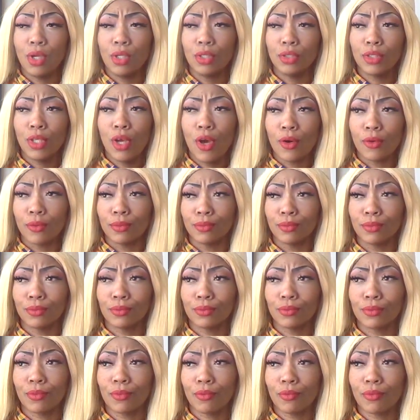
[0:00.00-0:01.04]
So,
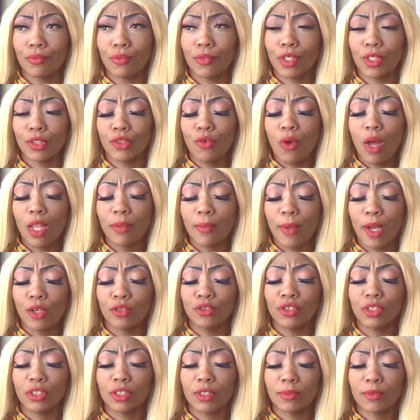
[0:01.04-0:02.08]
to all of my OG
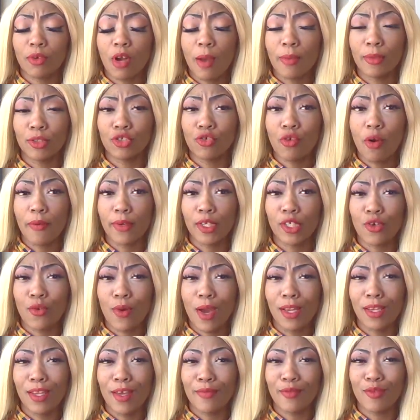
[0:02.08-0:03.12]
subscribers, you already know
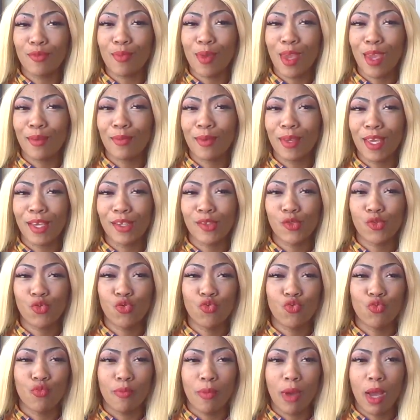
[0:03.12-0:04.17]
I love you, baby. And
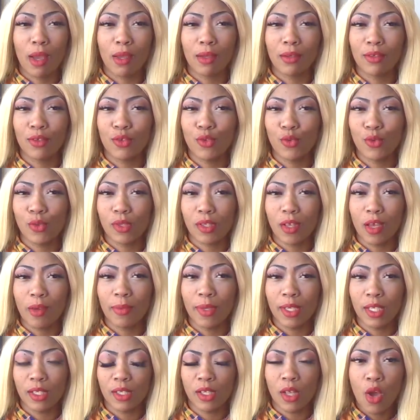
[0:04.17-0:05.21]
to my new
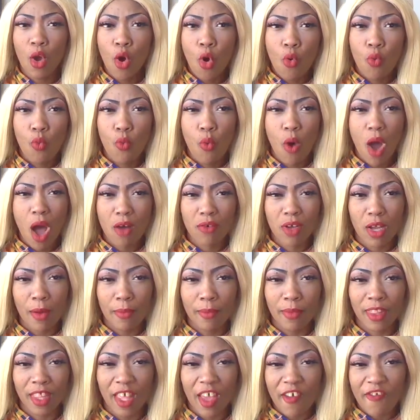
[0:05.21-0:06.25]
subbies,
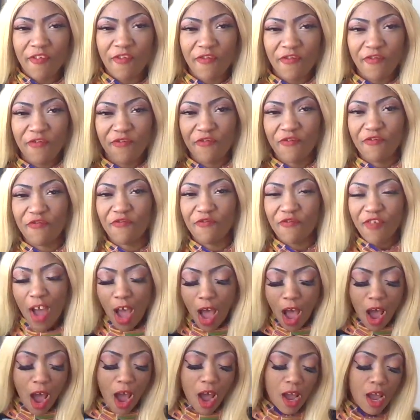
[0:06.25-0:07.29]
welcome there
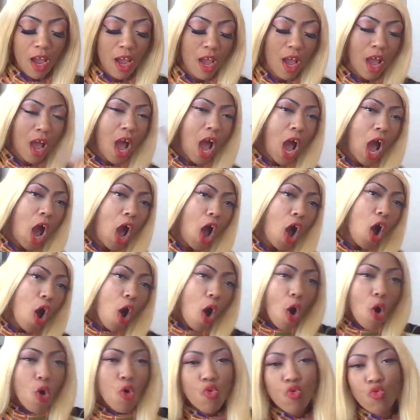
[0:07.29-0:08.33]
fuck
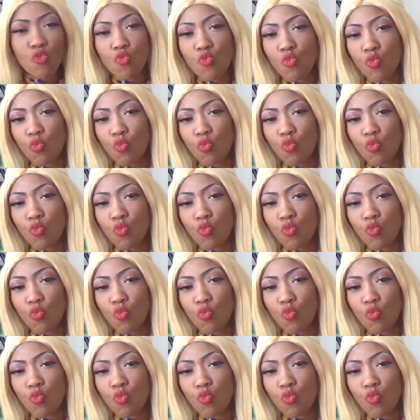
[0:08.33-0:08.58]
um,